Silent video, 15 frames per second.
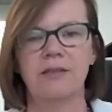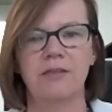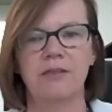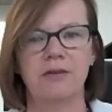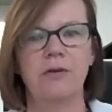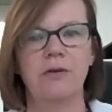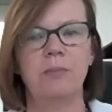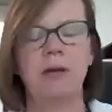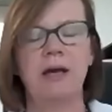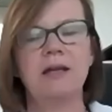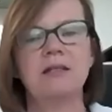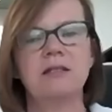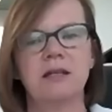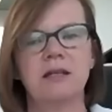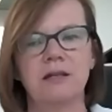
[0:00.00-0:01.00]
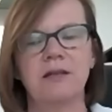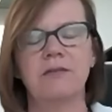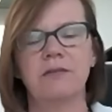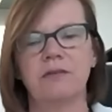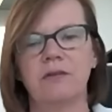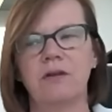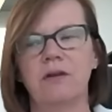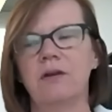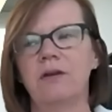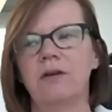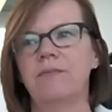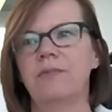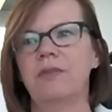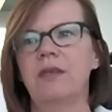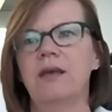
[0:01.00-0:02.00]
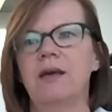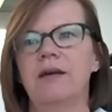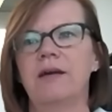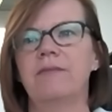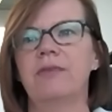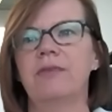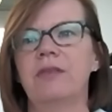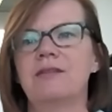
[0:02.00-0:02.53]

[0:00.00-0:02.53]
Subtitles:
that are impacting it. So yeah,